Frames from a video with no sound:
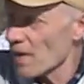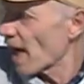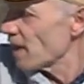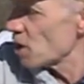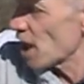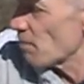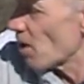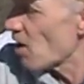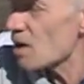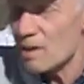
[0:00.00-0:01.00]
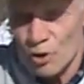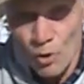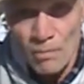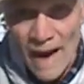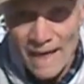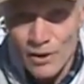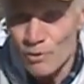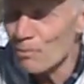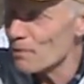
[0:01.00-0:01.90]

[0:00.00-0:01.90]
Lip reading: HMR, not Magnum.